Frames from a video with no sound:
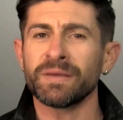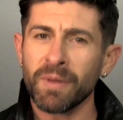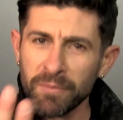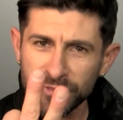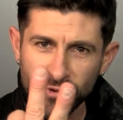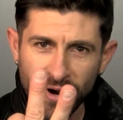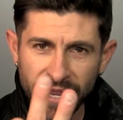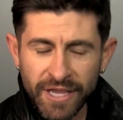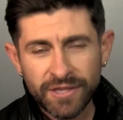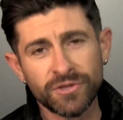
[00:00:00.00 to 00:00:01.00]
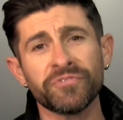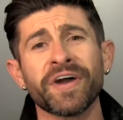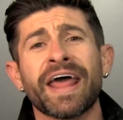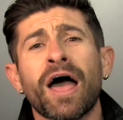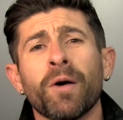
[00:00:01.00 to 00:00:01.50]
Tip number three, you've
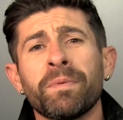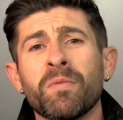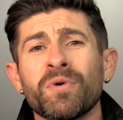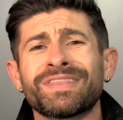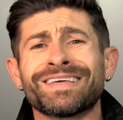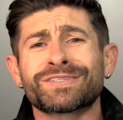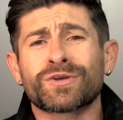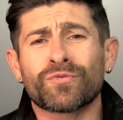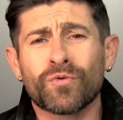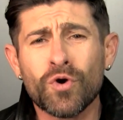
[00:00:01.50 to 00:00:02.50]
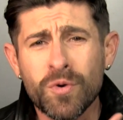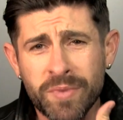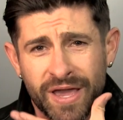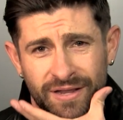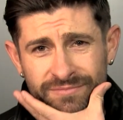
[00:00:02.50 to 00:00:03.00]
got to help him with his
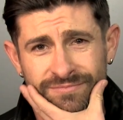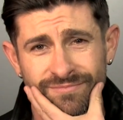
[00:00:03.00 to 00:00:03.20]
grooming.